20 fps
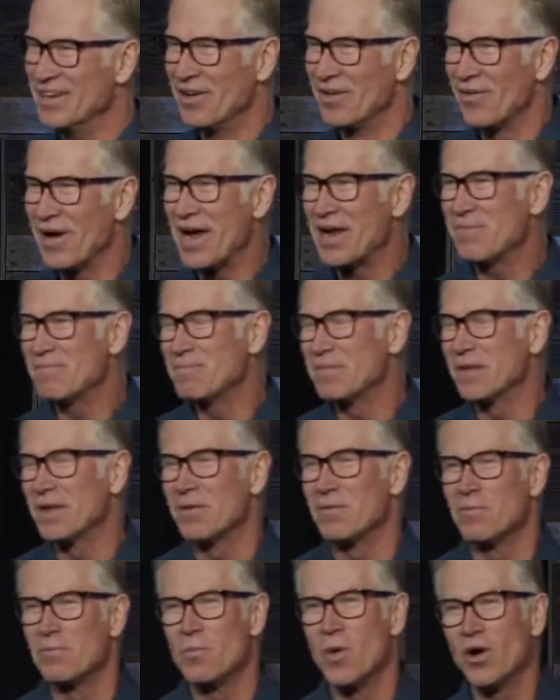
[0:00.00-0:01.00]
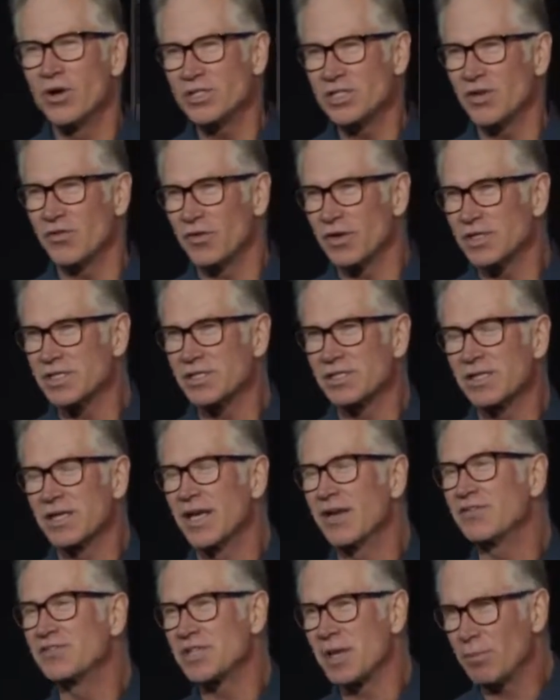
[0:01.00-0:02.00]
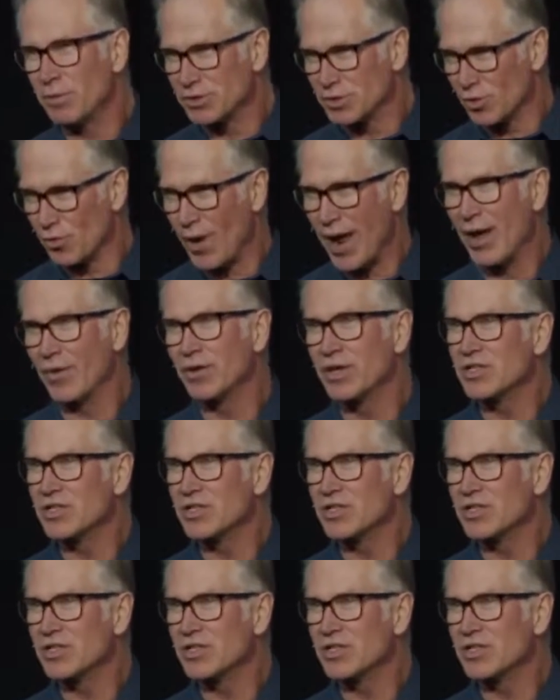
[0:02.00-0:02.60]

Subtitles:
Right? Most of us, if someone's around